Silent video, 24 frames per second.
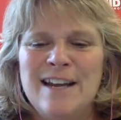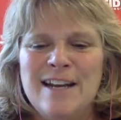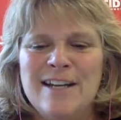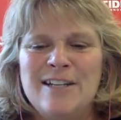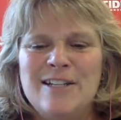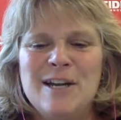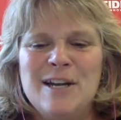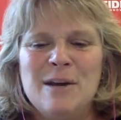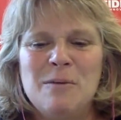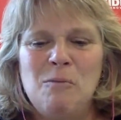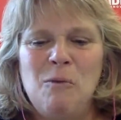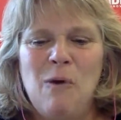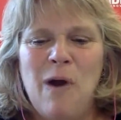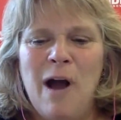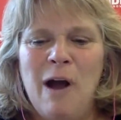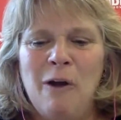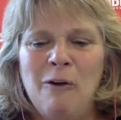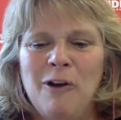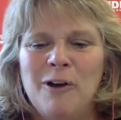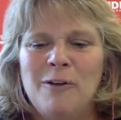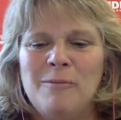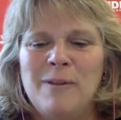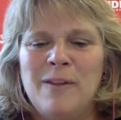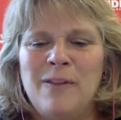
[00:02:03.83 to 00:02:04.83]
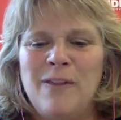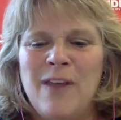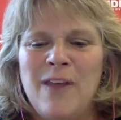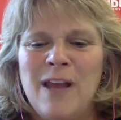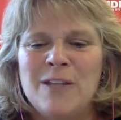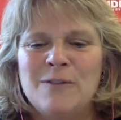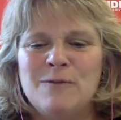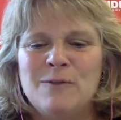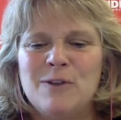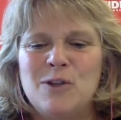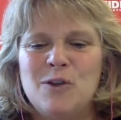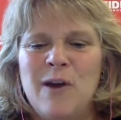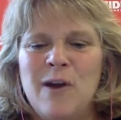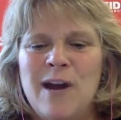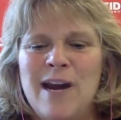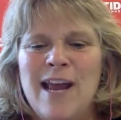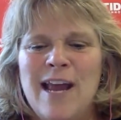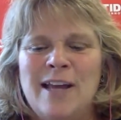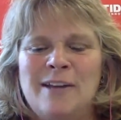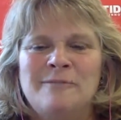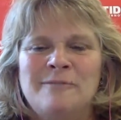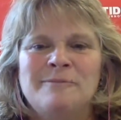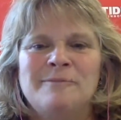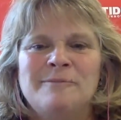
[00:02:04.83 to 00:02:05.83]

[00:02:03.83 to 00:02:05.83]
Jim, welcome, and thanks for joining.